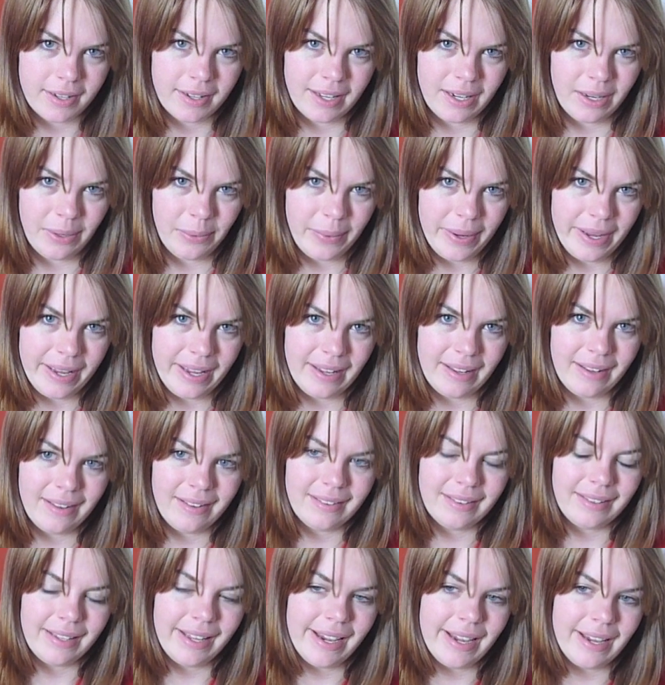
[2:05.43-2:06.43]
in a way.
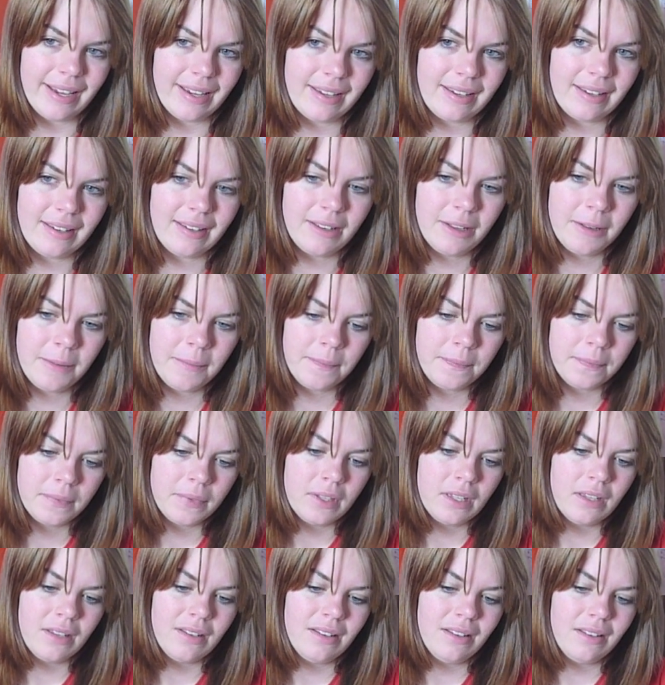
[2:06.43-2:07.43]
Like,
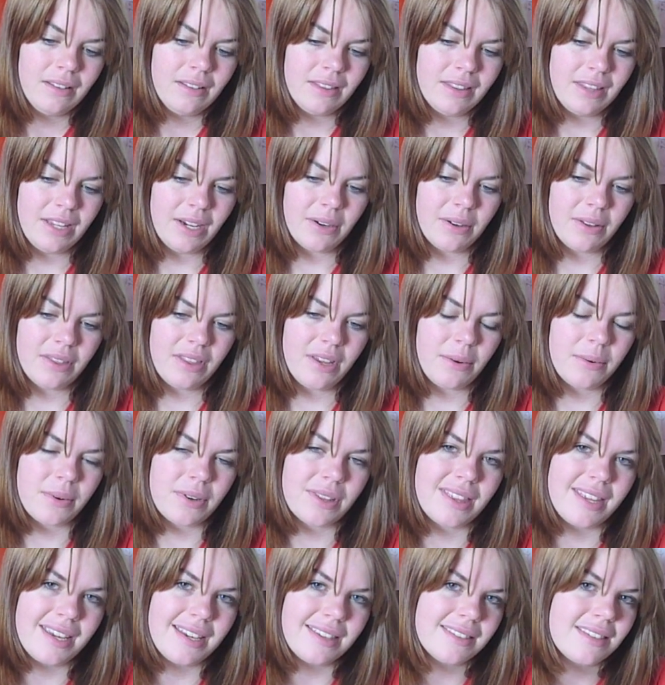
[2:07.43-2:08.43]
there were
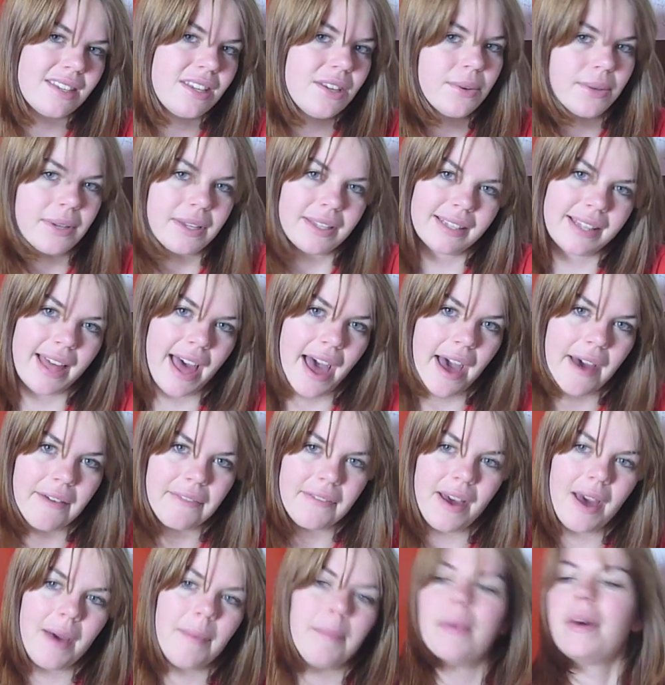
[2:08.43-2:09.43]
things that you could laugh
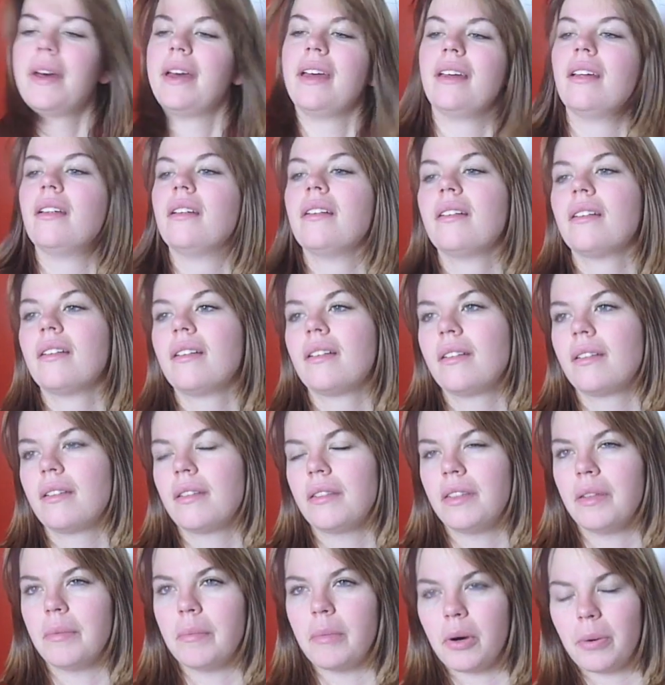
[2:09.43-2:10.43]
at, but
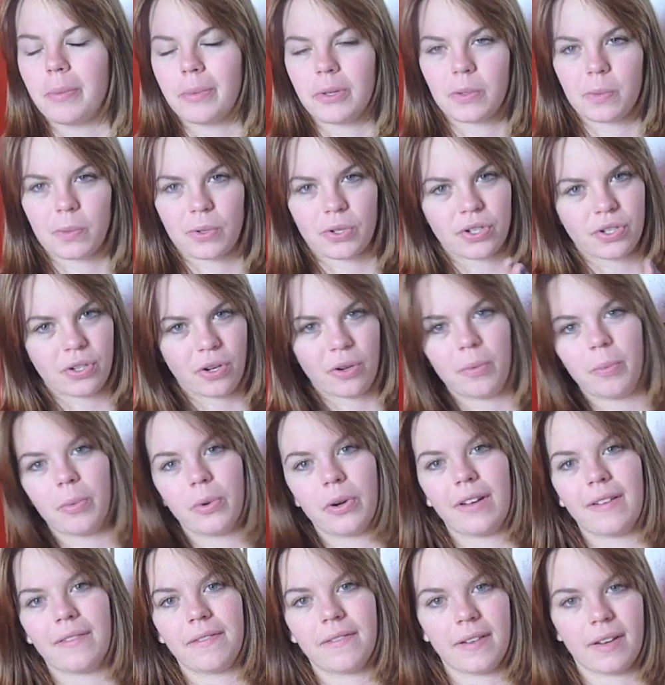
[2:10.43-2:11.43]
the moments were so
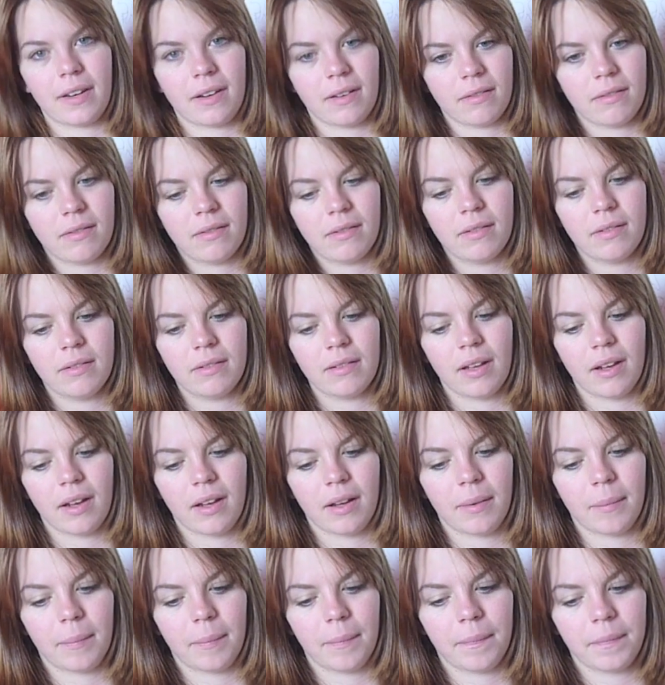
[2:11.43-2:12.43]
brief, and
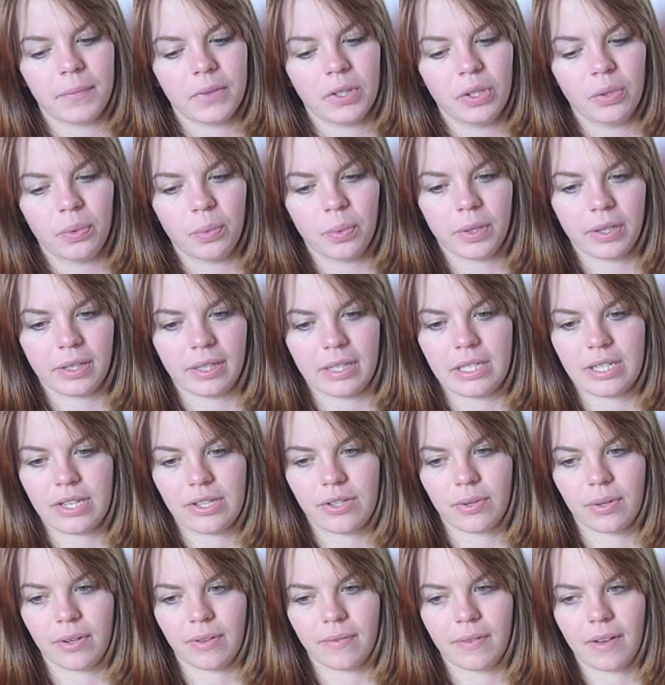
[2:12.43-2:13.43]
you really just
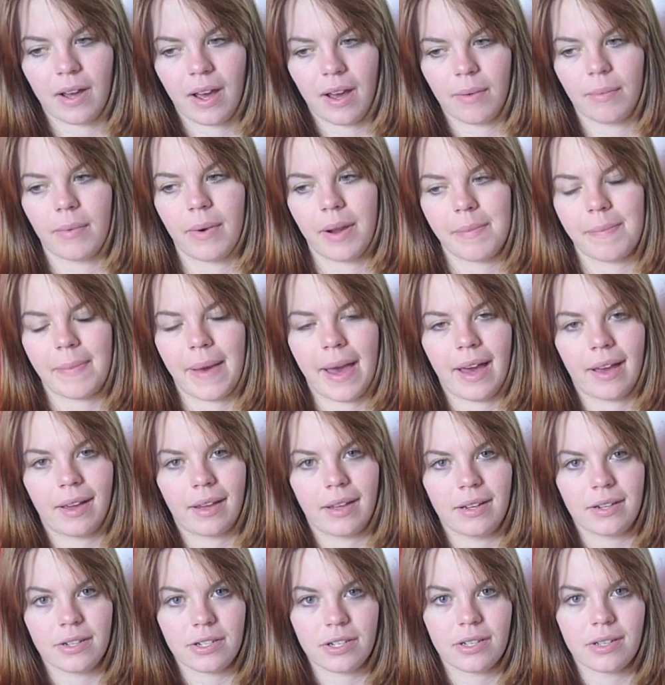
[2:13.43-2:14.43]
sort of got right back
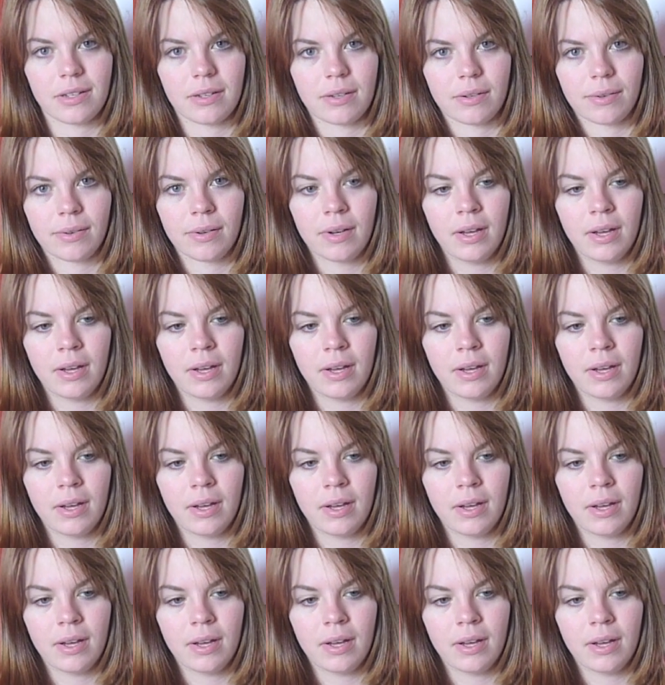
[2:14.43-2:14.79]
into